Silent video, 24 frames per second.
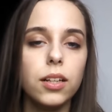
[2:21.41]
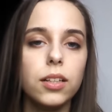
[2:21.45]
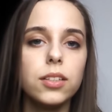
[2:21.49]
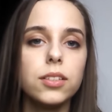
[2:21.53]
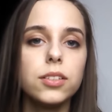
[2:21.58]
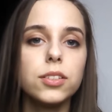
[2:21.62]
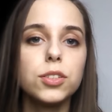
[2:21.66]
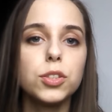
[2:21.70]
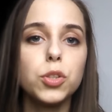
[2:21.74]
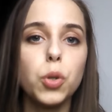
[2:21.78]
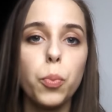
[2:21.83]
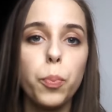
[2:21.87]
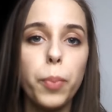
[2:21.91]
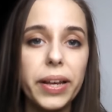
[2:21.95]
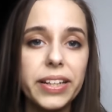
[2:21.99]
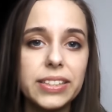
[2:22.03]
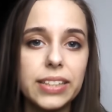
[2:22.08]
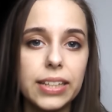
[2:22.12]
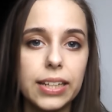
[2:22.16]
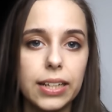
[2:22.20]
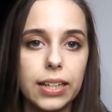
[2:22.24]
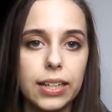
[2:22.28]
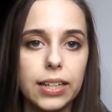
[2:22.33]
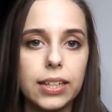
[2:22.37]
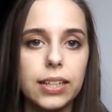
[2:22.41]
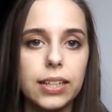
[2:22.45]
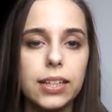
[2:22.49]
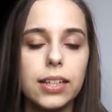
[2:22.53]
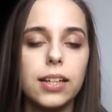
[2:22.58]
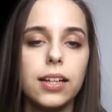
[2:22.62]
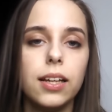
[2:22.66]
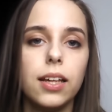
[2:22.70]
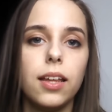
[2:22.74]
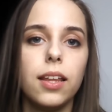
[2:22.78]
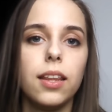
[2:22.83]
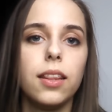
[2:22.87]
So basically,
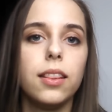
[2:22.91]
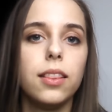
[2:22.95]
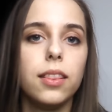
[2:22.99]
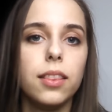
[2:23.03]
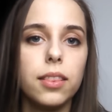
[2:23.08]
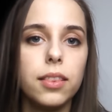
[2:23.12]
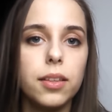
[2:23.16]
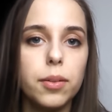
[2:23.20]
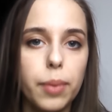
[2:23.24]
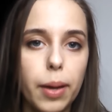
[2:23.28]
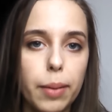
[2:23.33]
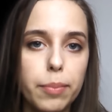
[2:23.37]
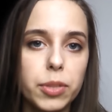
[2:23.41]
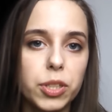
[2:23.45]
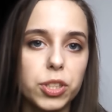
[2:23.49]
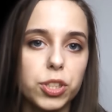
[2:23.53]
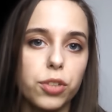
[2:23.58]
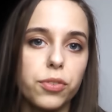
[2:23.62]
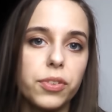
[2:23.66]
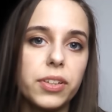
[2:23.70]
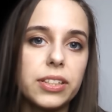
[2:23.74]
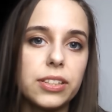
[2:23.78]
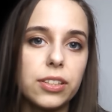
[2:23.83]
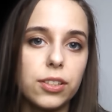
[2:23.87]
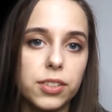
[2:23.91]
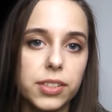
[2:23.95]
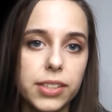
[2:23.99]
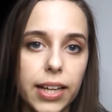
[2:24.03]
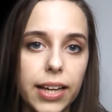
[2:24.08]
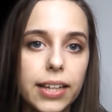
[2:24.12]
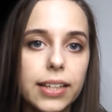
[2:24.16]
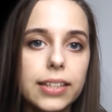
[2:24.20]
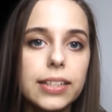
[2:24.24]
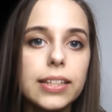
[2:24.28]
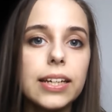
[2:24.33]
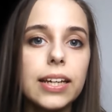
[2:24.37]
the members of this
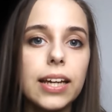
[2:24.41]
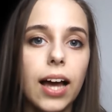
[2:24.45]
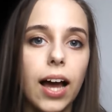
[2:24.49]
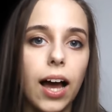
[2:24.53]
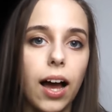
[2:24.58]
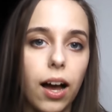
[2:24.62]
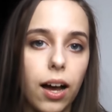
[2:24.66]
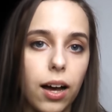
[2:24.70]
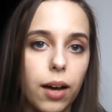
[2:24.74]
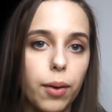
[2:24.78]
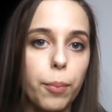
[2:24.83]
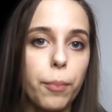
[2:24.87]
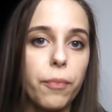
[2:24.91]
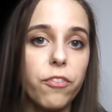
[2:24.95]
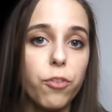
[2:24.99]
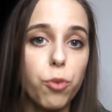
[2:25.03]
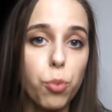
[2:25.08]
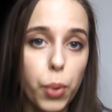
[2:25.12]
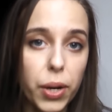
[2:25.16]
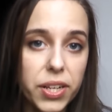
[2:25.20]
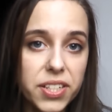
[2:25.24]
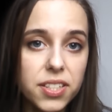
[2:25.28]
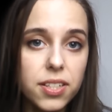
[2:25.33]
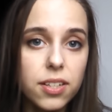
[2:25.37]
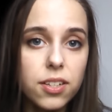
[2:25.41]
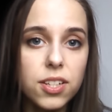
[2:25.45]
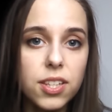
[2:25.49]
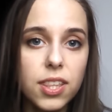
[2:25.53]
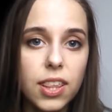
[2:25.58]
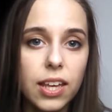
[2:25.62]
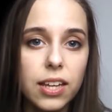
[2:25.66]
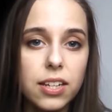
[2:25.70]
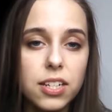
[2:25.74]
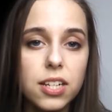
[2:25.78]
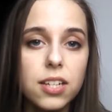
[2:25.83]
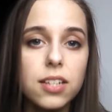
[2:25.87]
society are West End
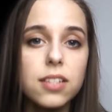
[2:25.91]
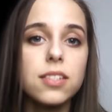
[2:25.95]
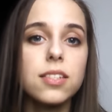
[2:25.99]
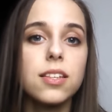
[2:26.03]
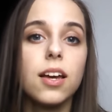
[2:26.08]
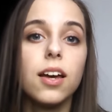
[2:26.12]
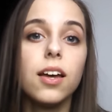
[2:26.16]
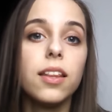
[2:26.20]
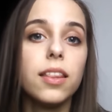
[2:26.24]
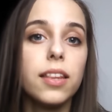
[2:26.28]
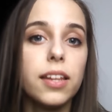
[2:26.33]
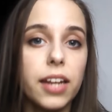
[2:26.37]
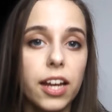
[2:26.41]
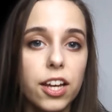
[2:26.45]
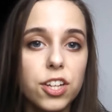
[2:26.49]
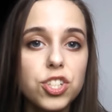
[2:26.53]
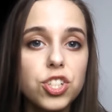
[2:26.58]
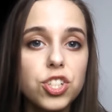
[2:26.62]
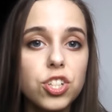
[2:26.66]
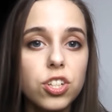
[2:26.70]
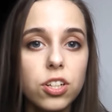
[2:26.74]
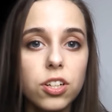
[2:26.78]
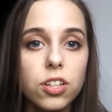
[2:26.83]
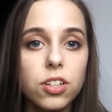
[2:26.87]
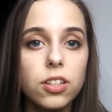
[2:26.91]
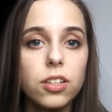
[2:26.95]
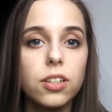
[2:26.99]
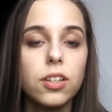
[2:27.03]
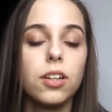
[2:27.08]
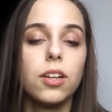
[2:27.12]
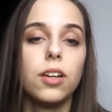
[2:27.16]
Theatres, the National,